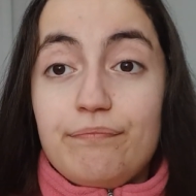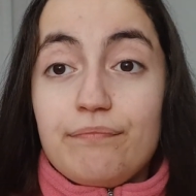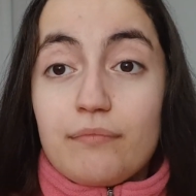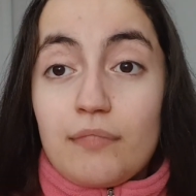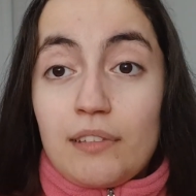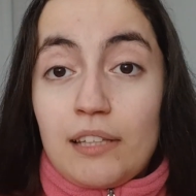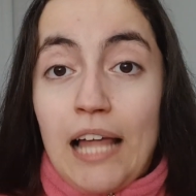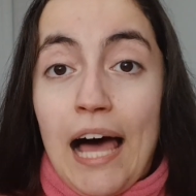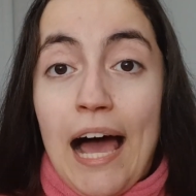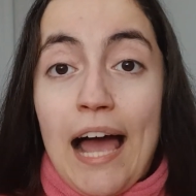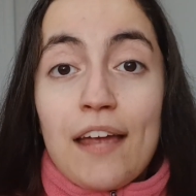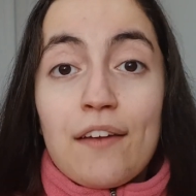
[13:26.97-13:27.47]

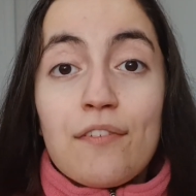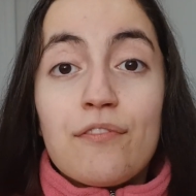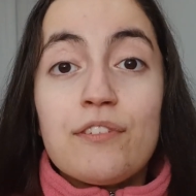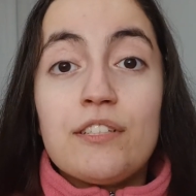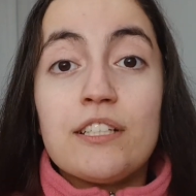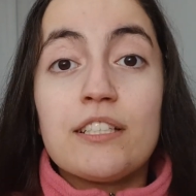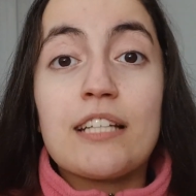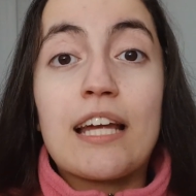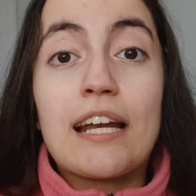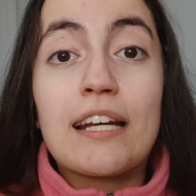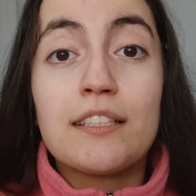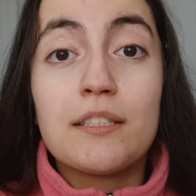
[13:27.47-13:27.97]
life
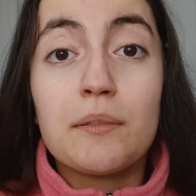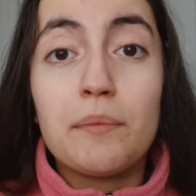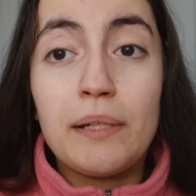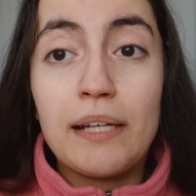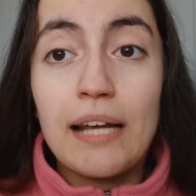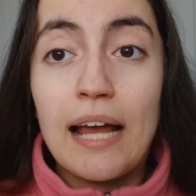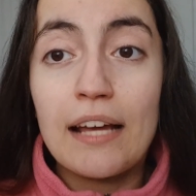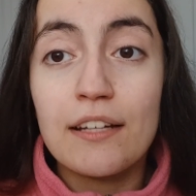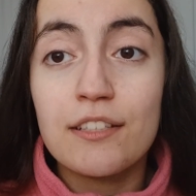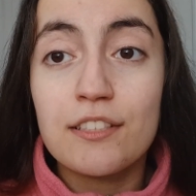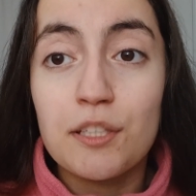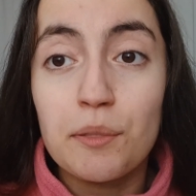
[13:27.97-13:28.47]
decided to be
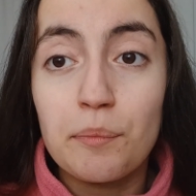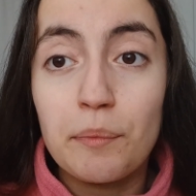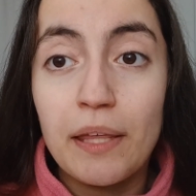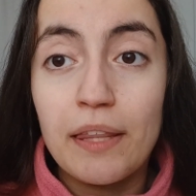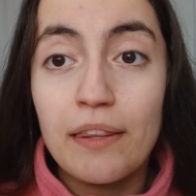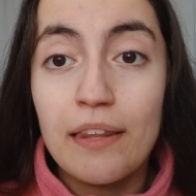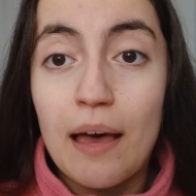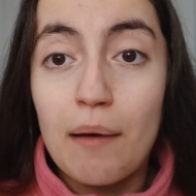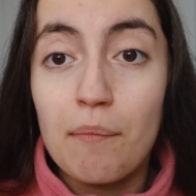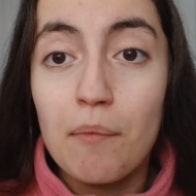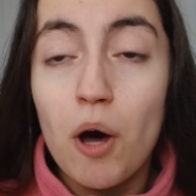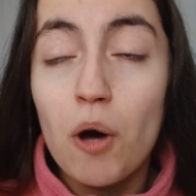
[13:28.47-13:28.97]
nice to me in
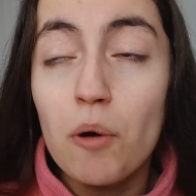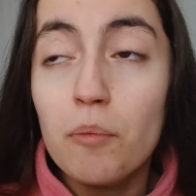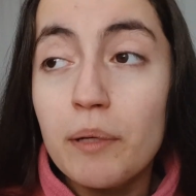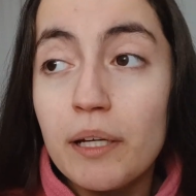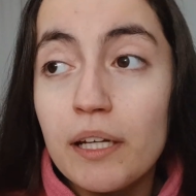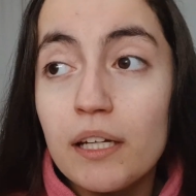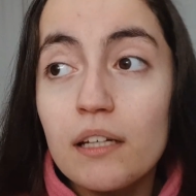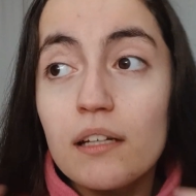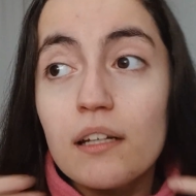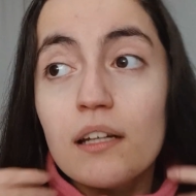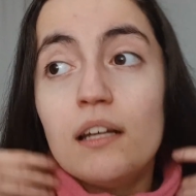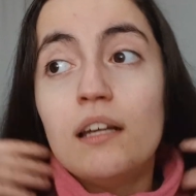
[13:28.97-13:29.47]
that
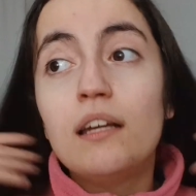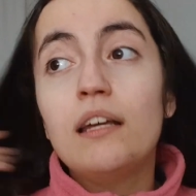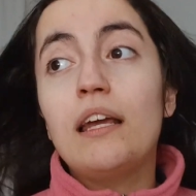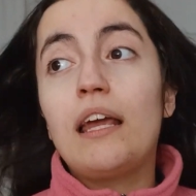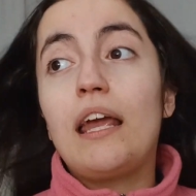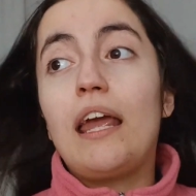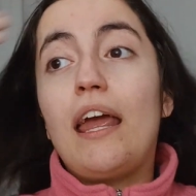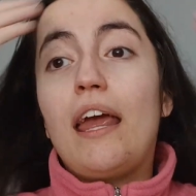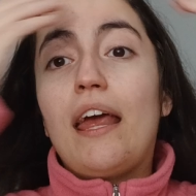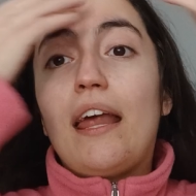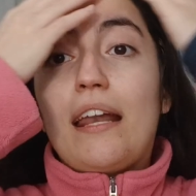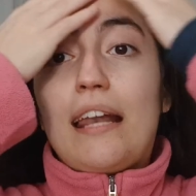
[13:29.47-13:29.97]
moment.
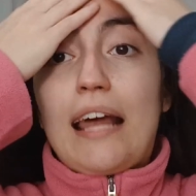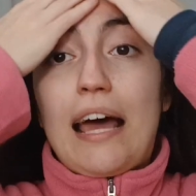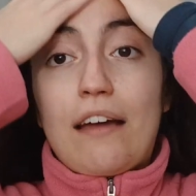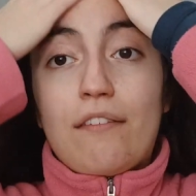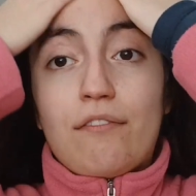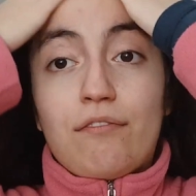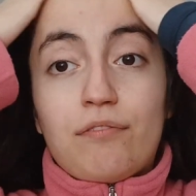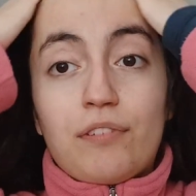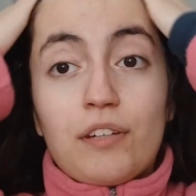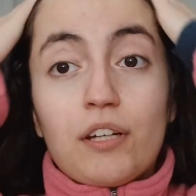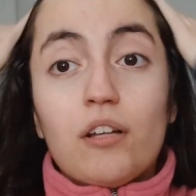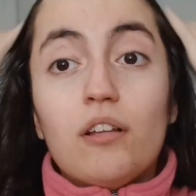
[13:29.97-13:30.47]
And I
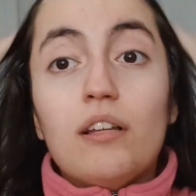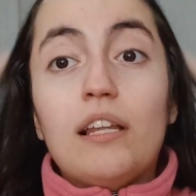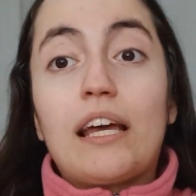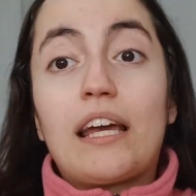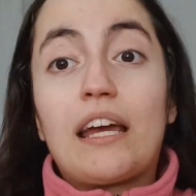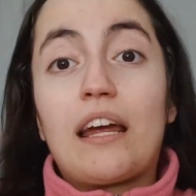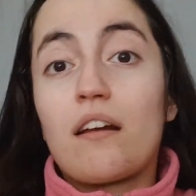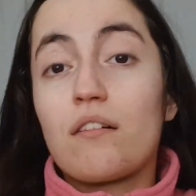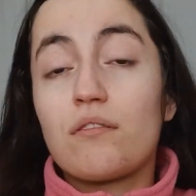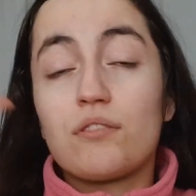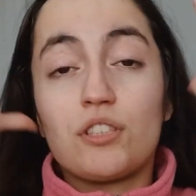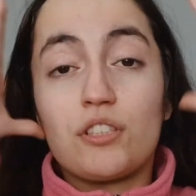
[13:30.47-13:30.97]
feel like
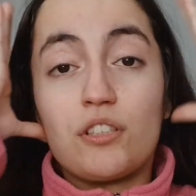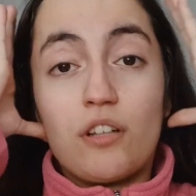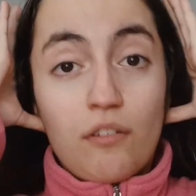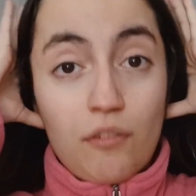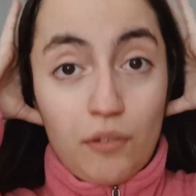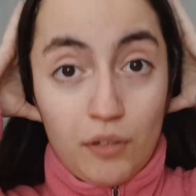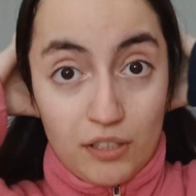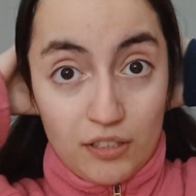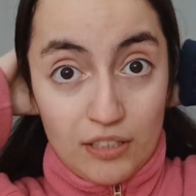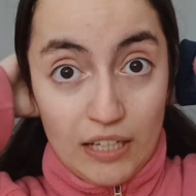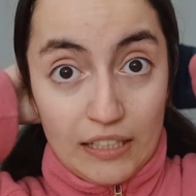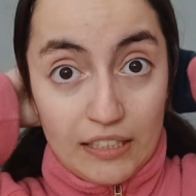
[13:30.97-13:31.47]
I don't deserve
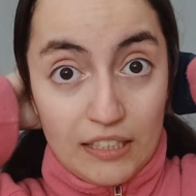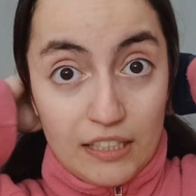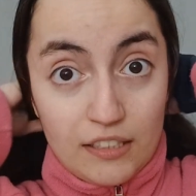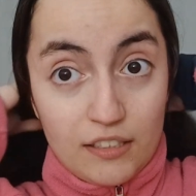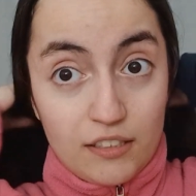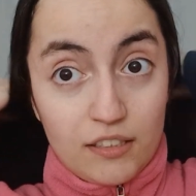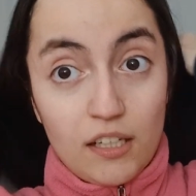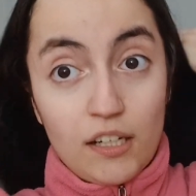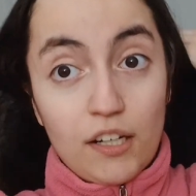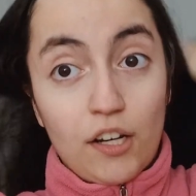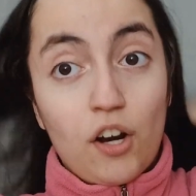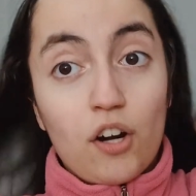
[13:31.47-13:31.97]
it because I didn't
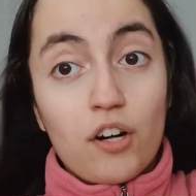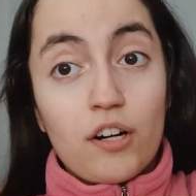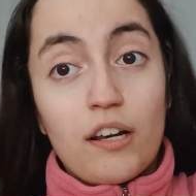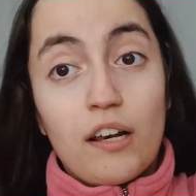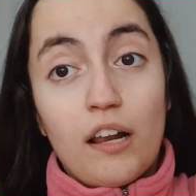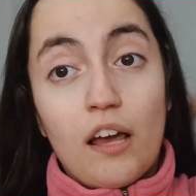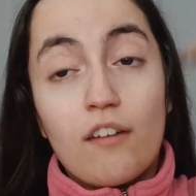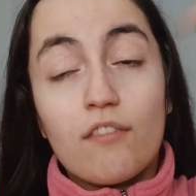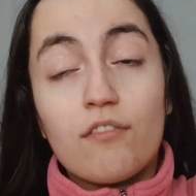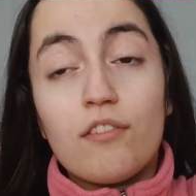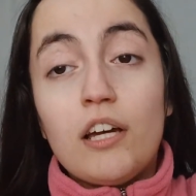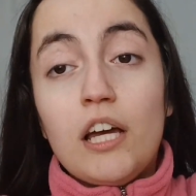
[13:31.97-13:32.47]
study hard
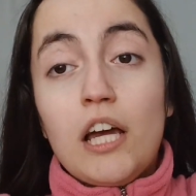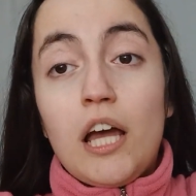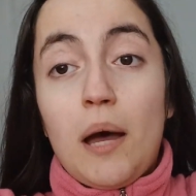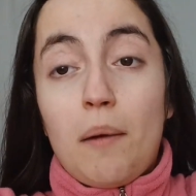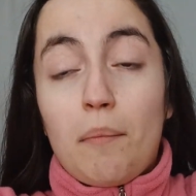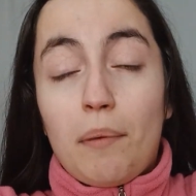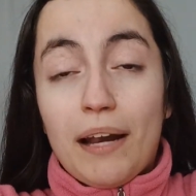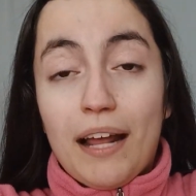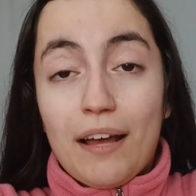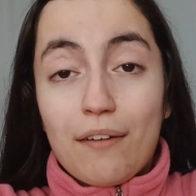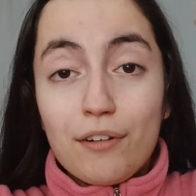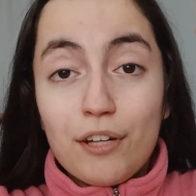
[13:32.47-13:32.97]
enough.
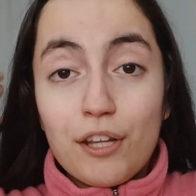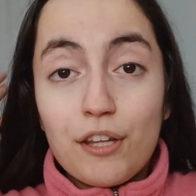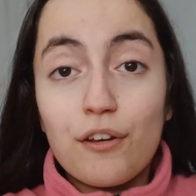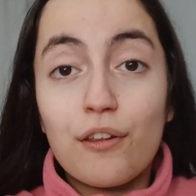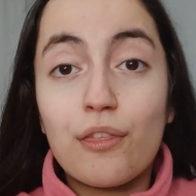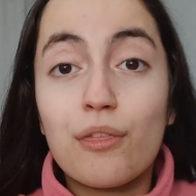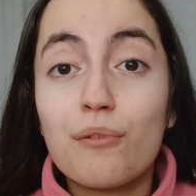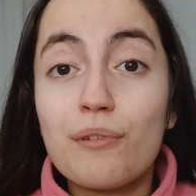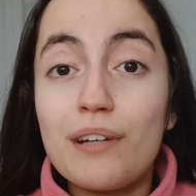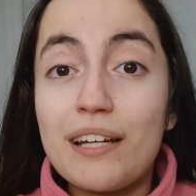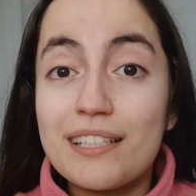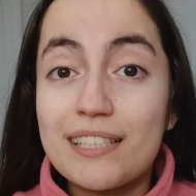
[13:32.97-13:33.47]
But I have another
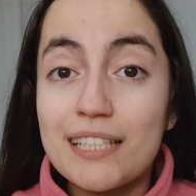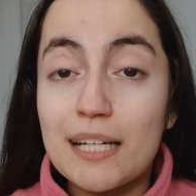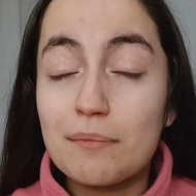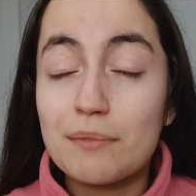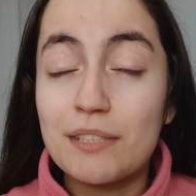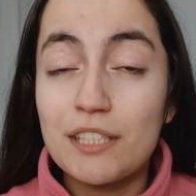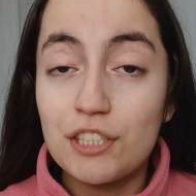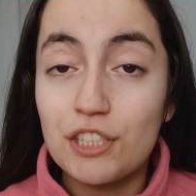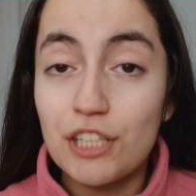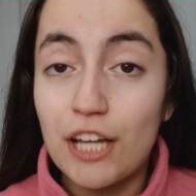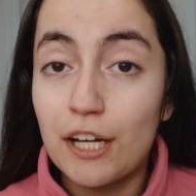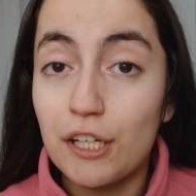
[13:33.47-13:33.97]
3 exams
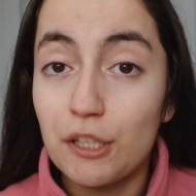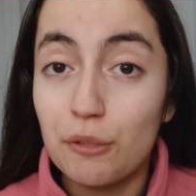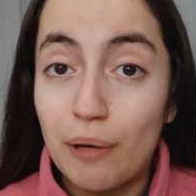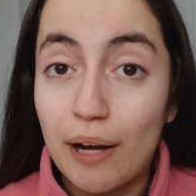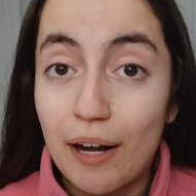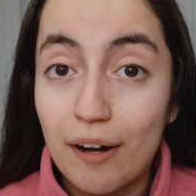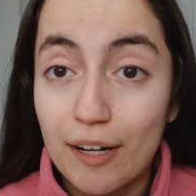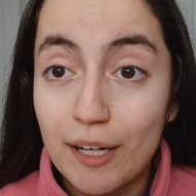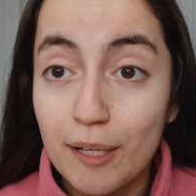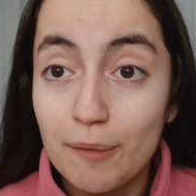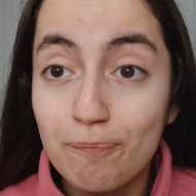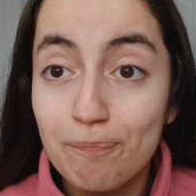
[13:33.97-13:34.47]
in
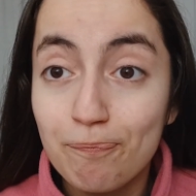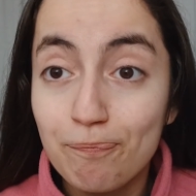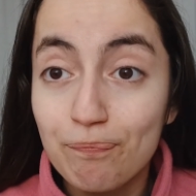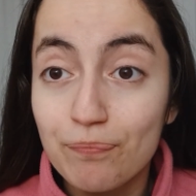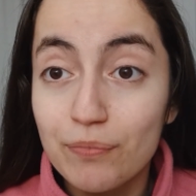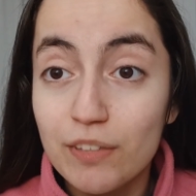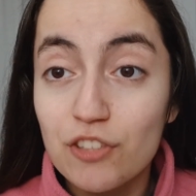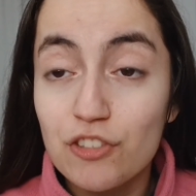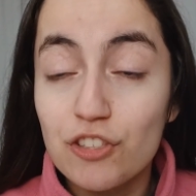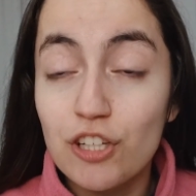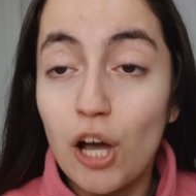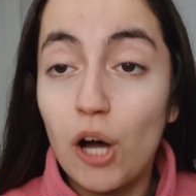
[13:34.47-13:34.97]
January.
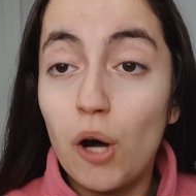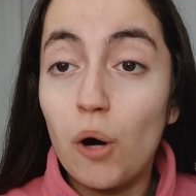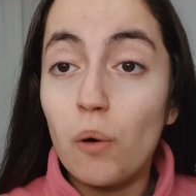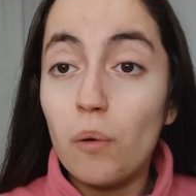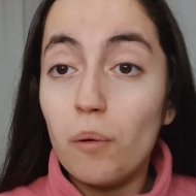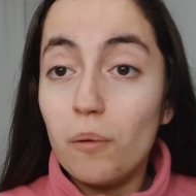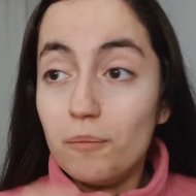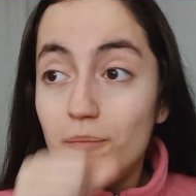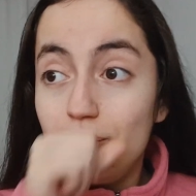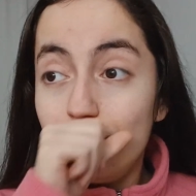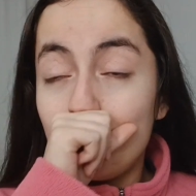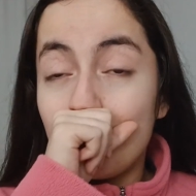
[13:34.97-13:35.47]
So